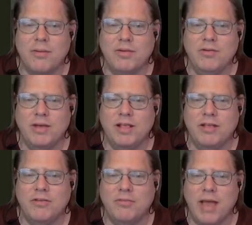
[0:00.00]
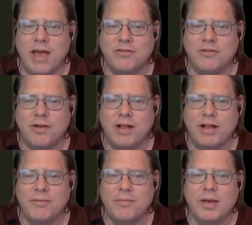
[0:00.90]
I do my little splash screen.
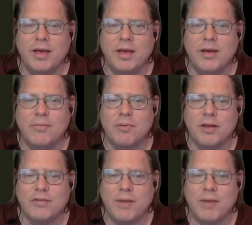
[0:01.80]
I print